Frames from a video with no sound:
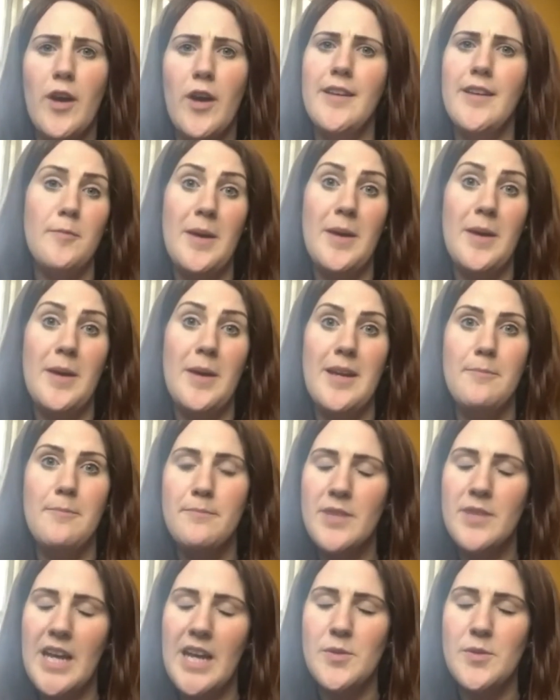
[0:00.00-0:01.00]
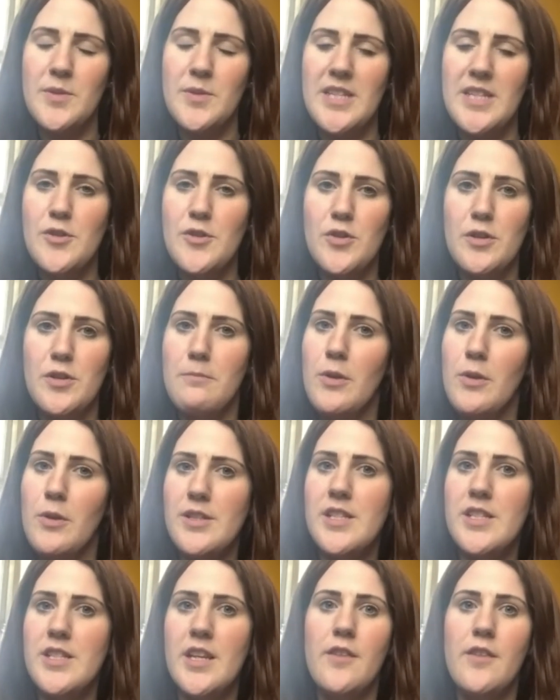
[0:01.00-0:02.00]
to try and, because my
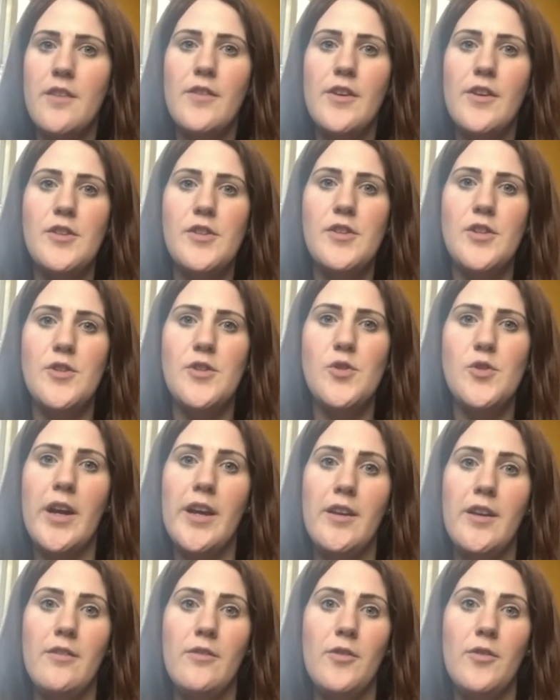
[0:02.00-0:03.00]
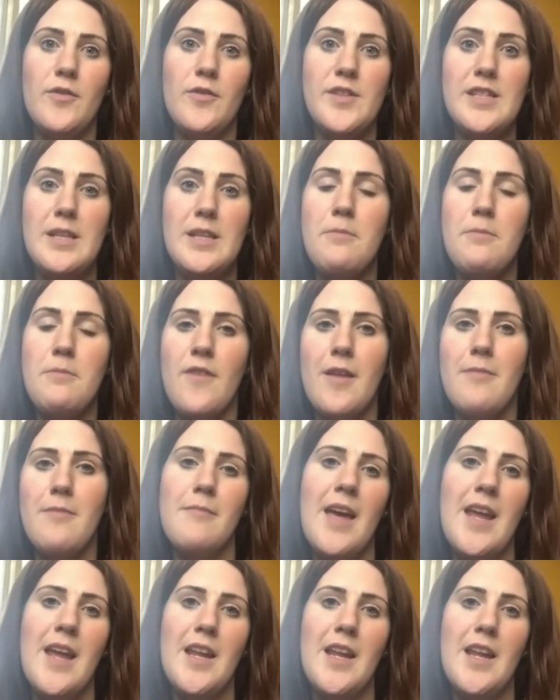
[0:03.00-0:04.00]
cancer was estrogen positive, to try
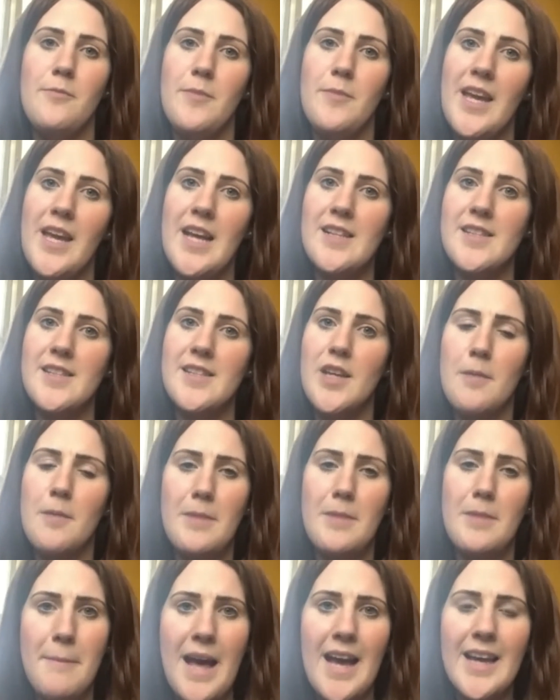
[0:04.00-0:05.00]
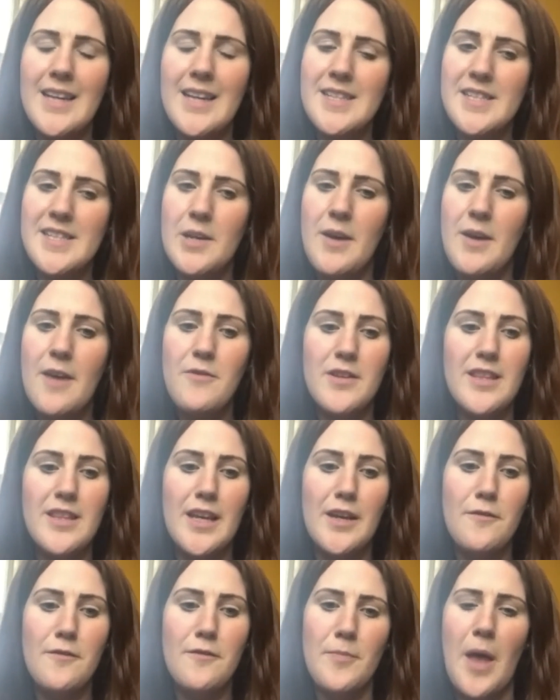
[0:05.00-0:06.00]
and obviously prevent any of my cancer coming
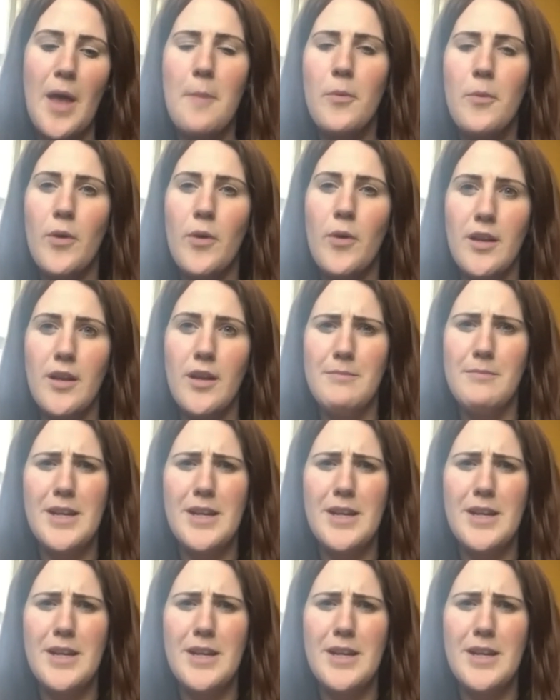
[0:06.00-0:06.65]
back. So everything